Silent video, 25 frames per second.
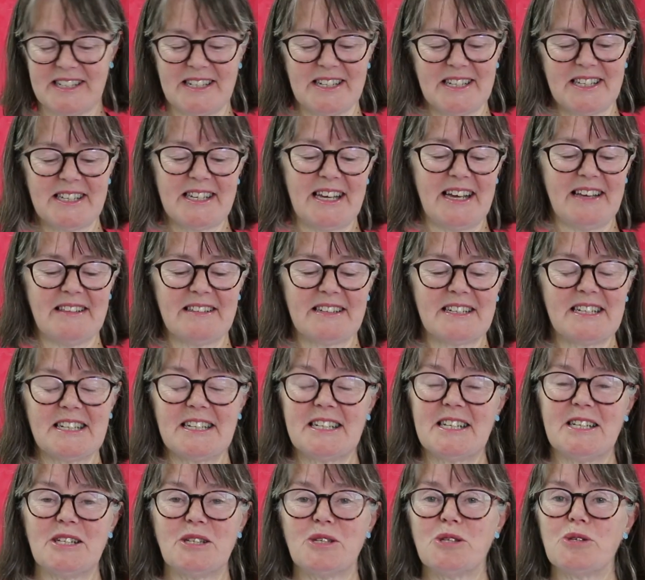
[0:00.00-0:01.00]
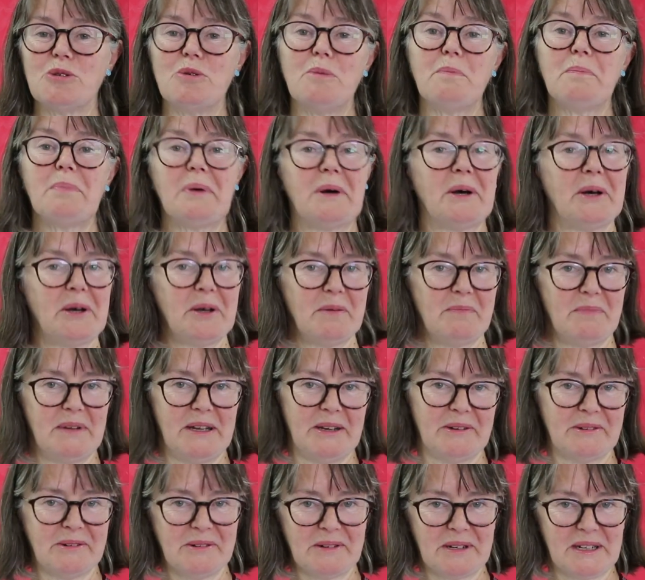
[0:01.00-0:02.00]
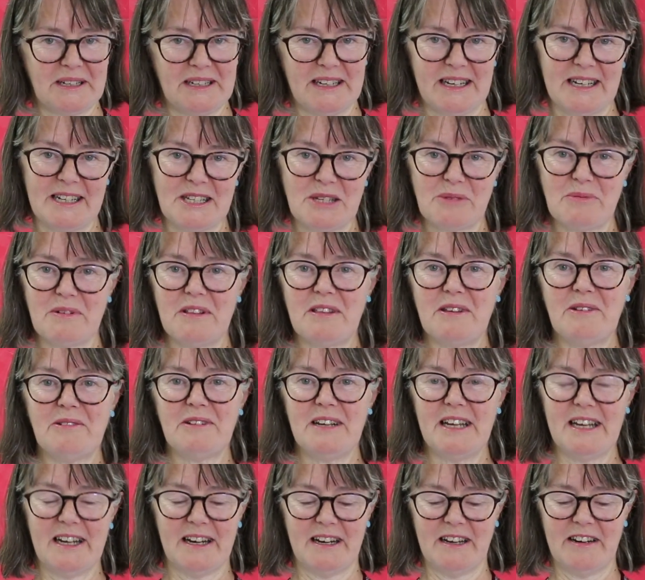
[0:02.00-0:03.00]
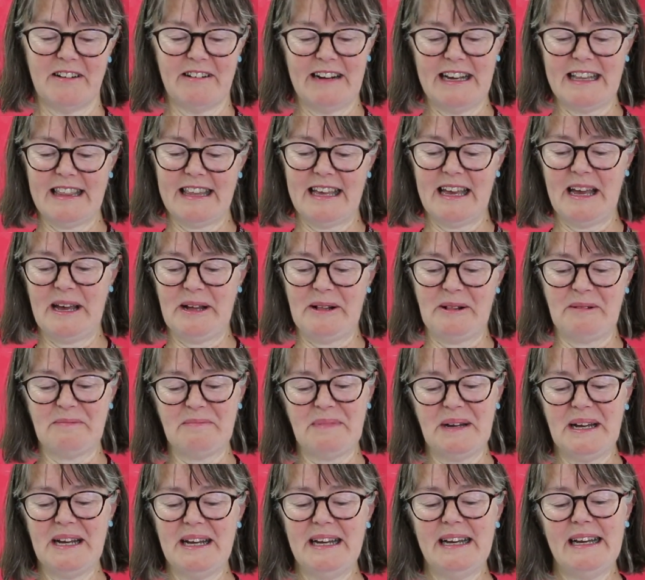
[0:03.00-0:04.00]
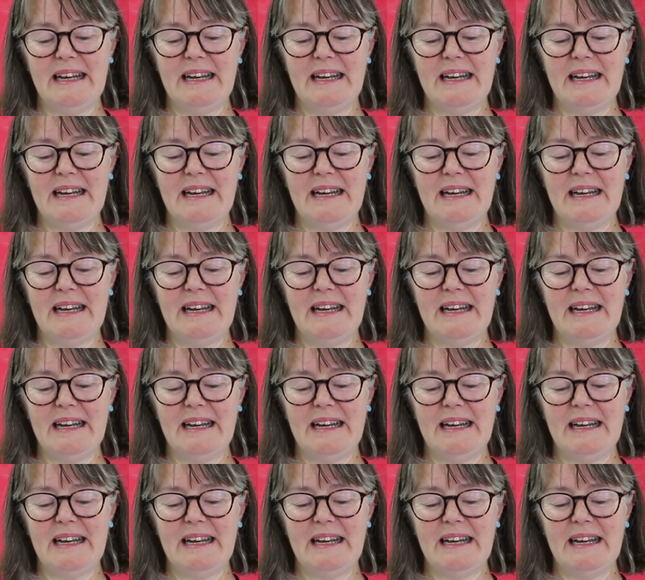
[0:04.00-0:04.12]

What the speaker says: and say that it is superbly organised with Juliana at the helm.